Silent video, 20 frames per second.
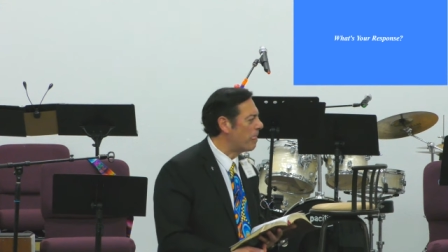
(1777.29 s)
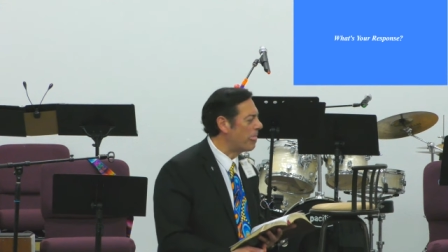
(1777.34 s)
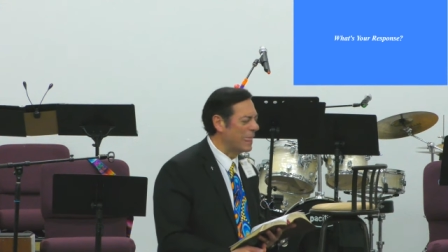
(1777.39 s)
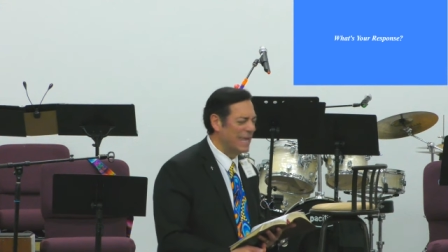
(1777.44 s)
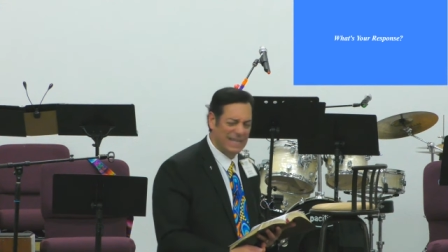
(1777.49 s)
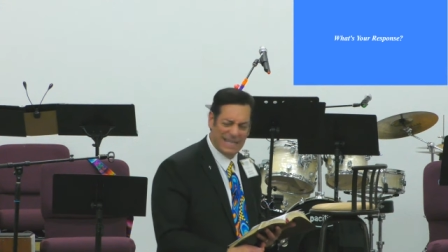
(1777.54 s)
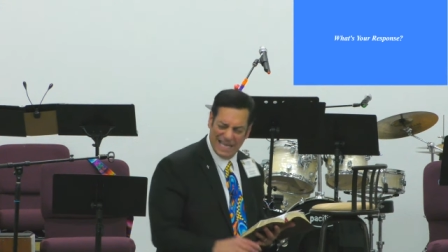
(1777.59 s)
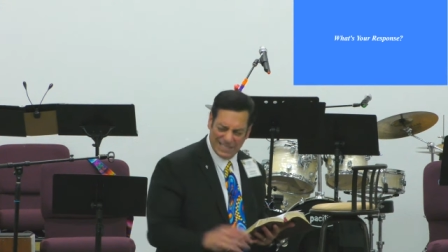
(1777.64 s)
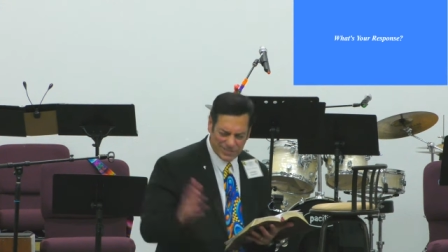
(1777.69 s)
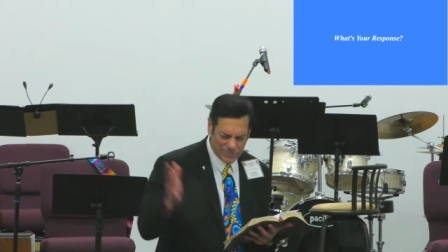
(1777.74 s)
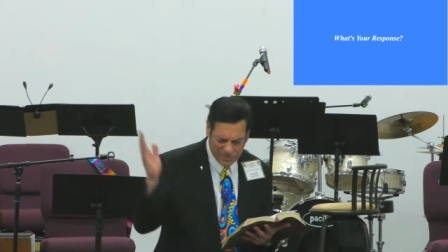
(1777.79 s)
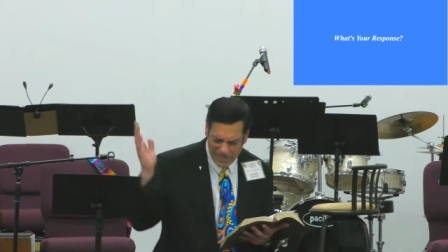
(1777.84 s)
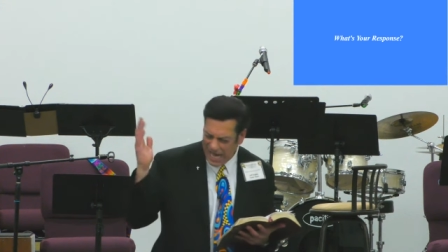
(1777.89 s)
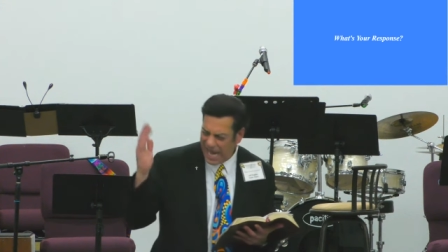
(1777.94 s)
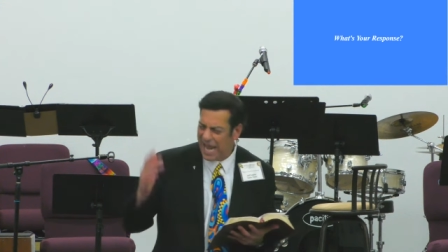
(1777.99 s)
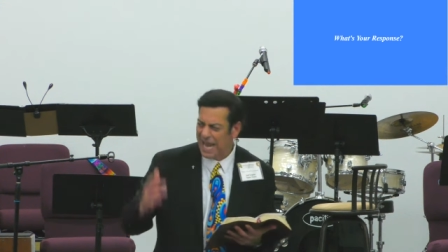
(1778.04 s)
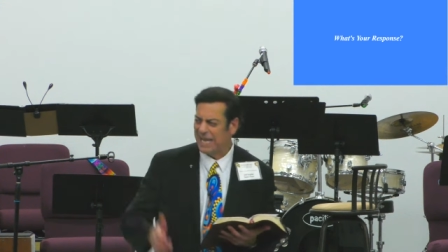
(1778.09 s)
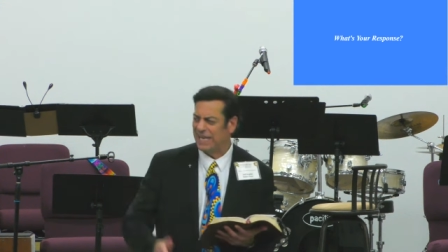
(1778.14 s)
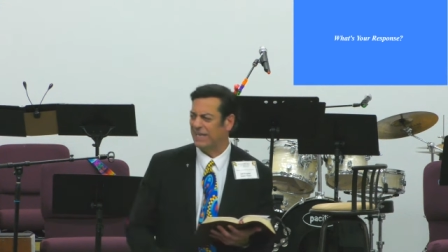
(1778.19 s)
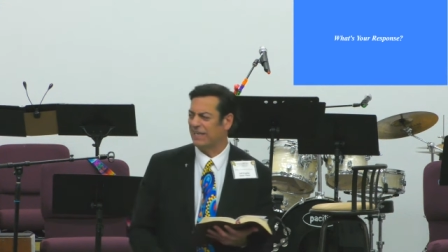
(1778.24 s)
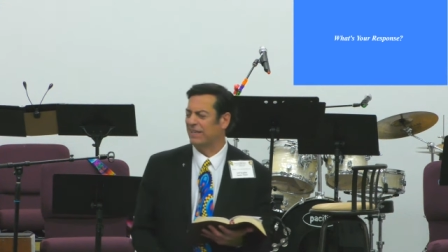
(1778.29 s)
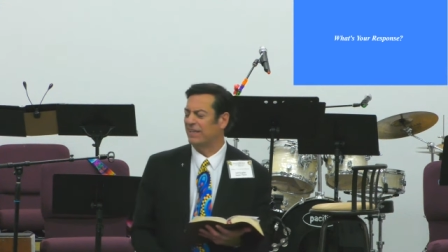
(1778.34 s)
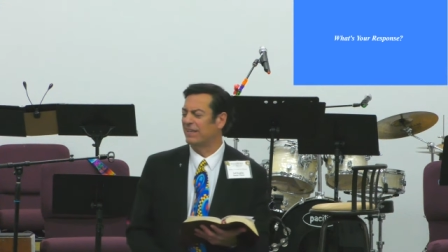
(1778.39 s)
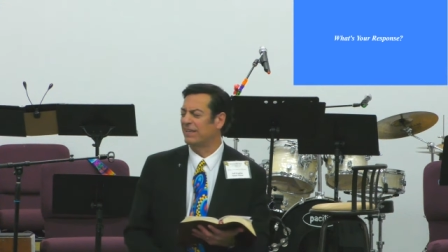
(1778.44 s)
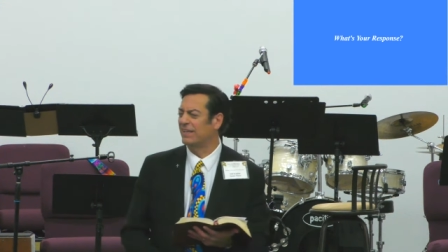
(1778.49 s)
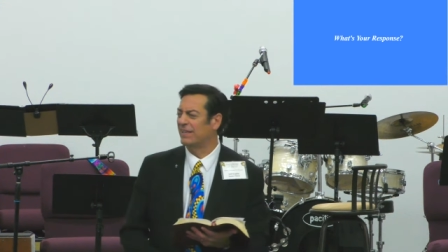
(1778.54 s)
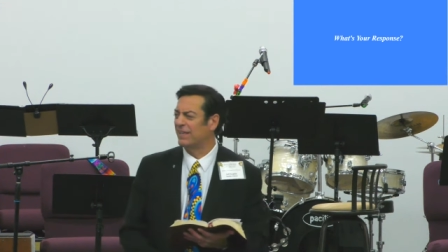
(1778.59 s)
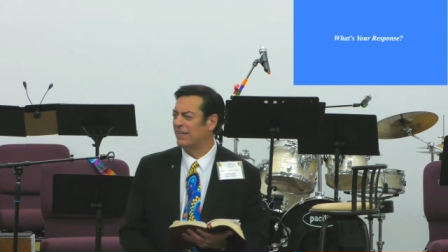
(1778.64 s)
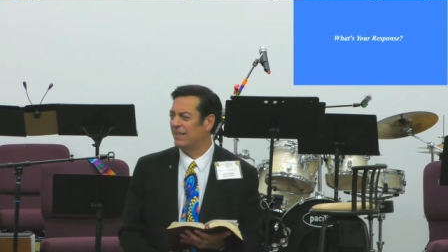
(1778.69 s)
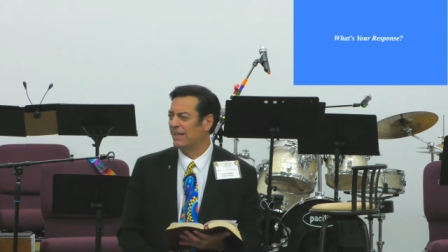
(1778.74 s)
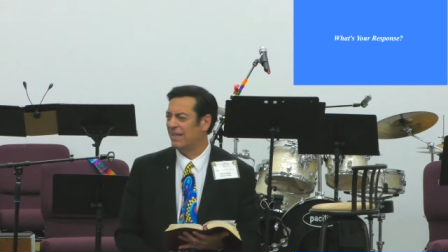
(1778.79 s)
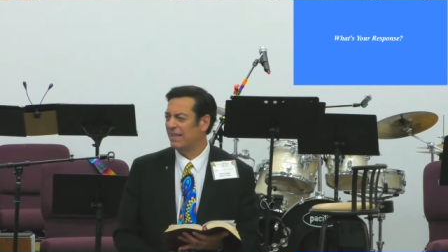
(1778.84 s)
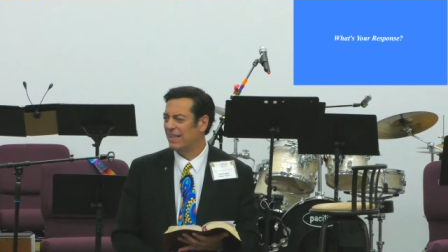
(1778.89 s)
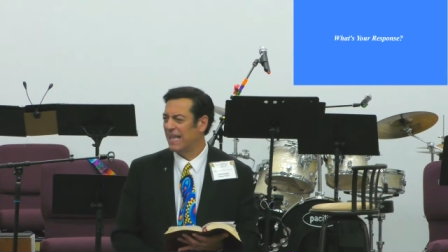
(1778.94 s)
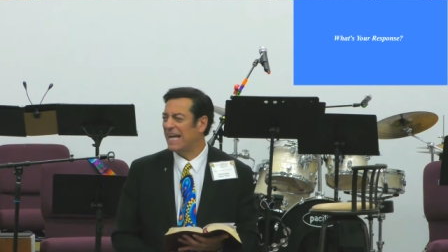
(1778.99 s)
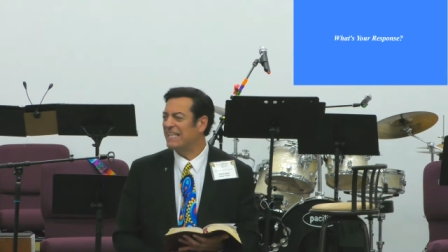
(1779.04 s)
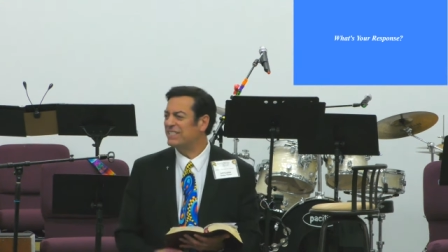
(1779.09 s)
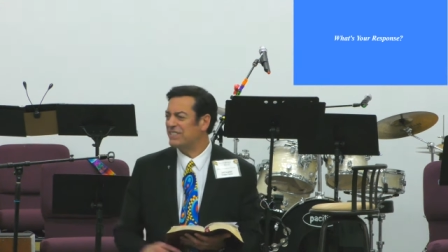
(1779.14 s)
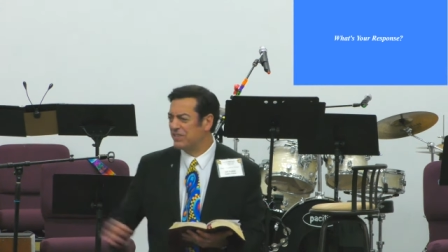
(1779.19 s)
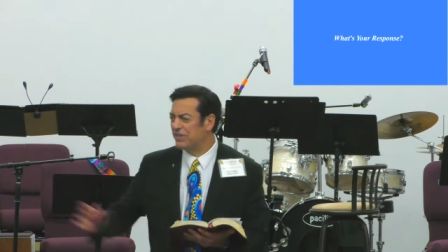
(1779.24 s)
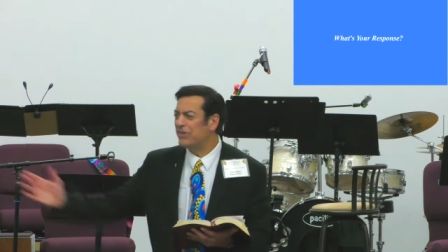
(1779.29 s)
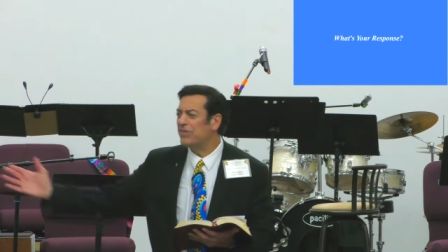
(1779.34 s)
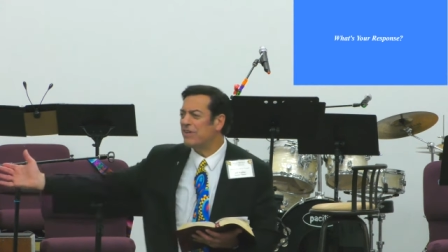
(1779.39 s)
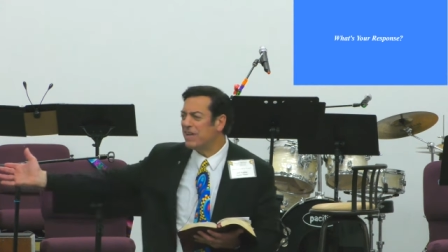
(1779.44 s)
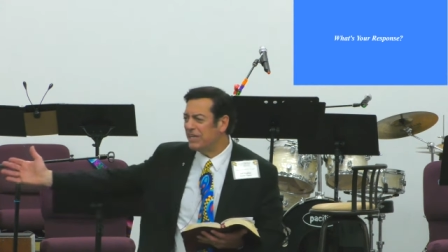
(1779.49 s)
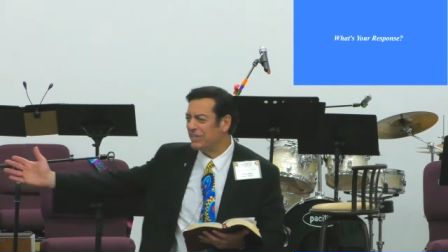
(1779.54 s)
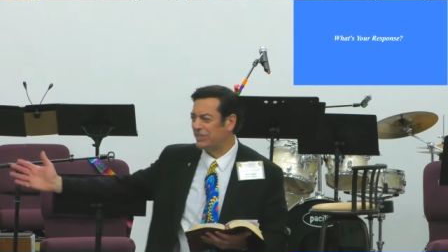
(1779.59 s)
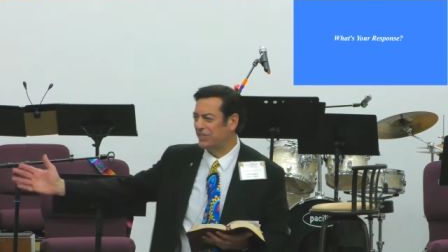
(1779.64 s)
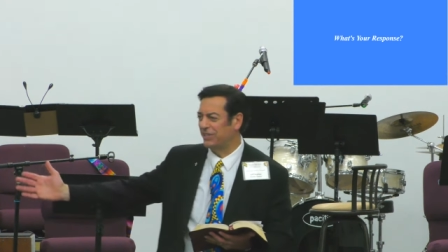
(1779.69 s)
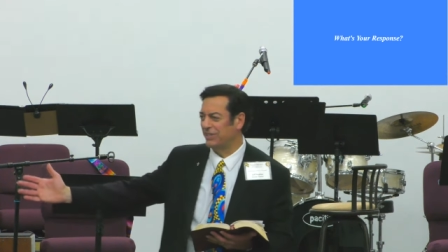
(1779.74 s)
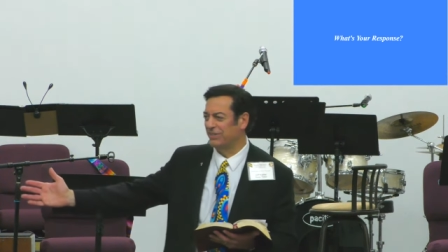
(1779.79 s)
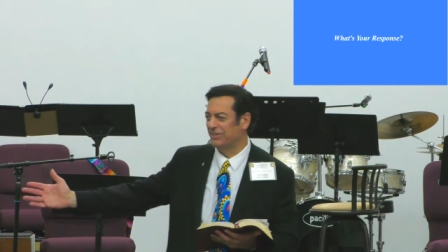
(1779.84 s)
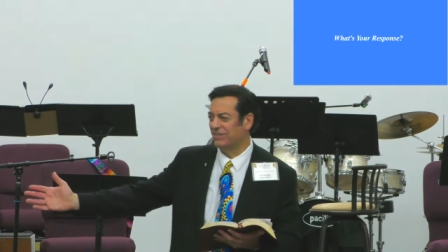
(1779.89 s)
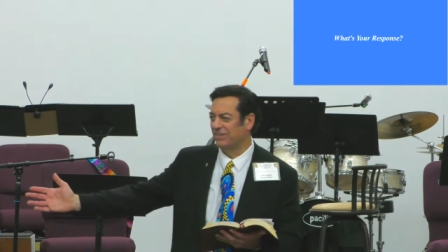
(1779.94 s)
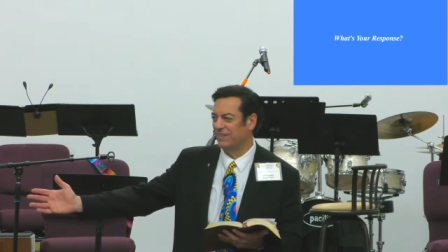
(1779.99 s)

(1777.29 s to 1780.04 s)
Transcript: And that's okay. That's their issue.